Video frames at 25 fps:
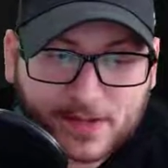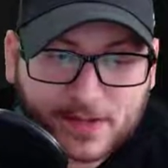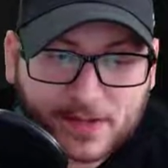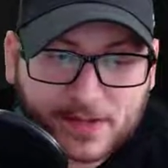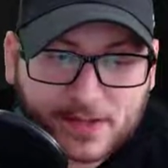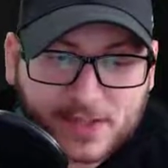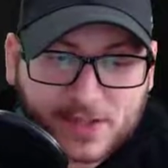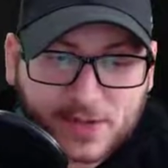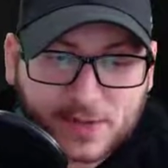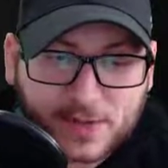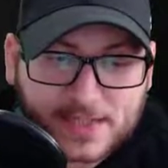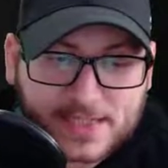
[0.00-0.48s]

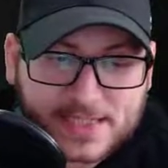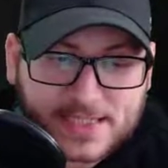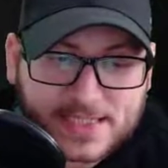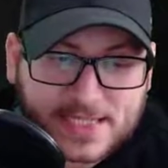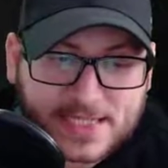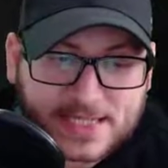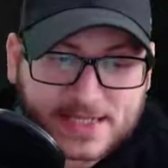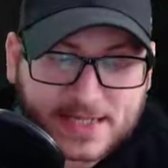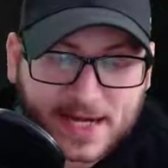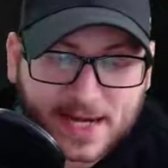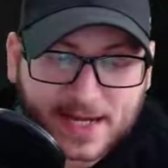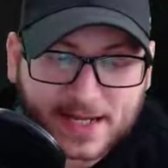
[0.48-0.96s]
you can see
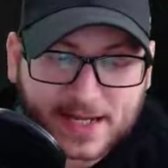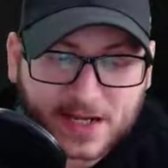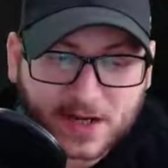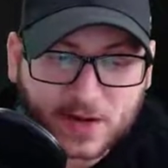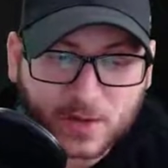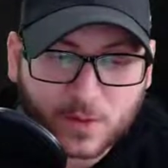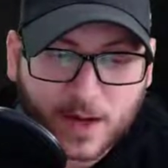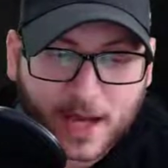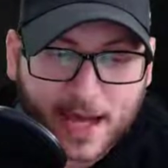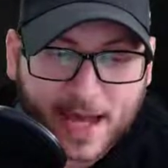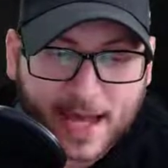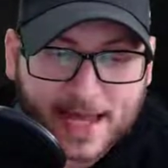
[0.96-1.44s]
that I can go
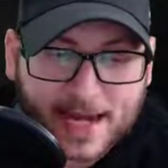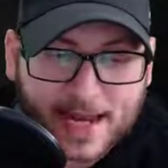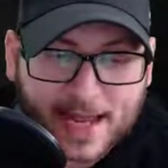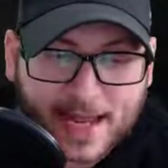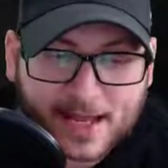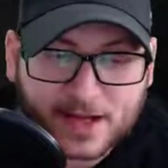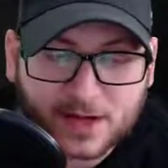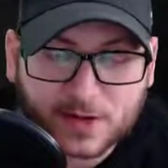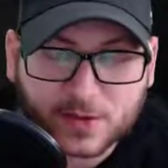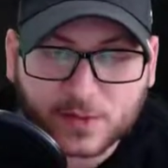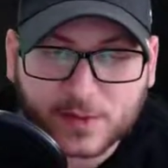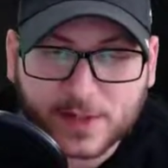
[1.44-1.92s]
ahead and
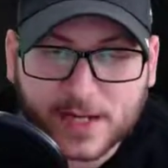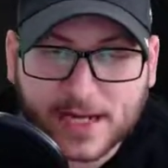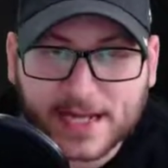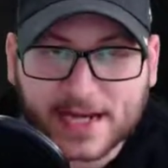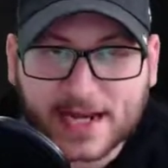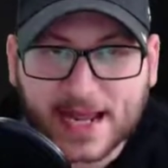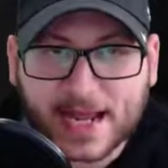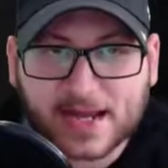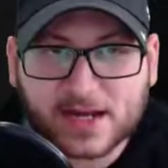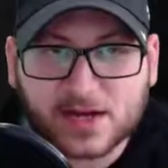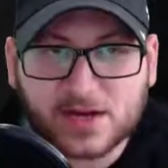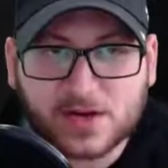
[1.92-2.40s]
create
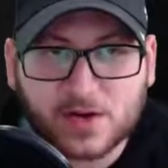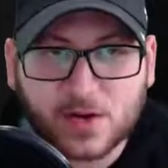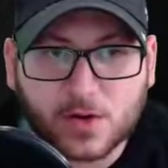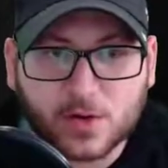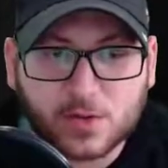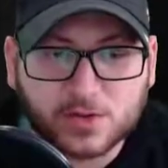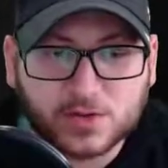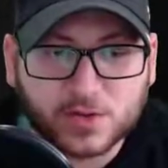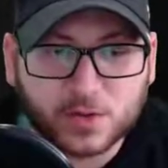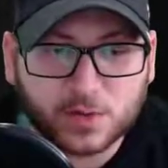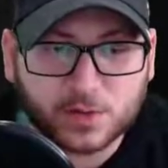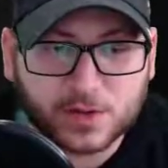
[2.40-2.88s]
a note
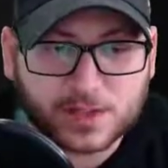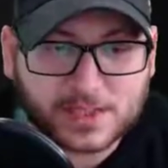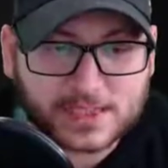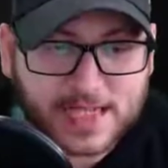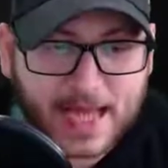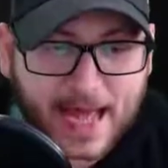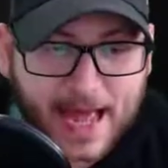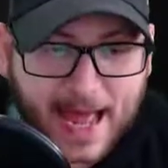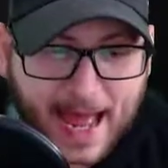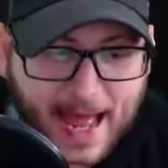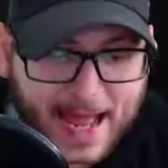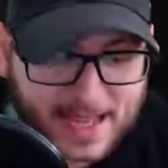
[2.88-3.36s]
or a
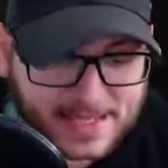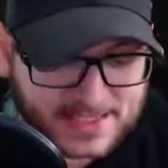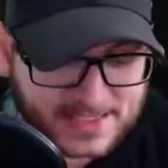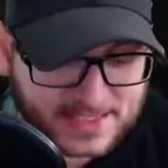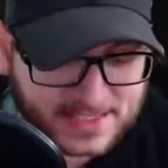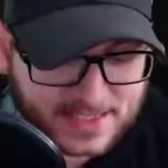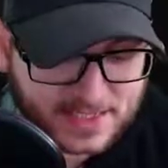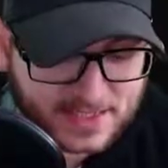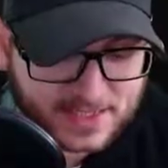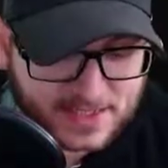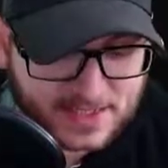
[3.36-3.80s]
task.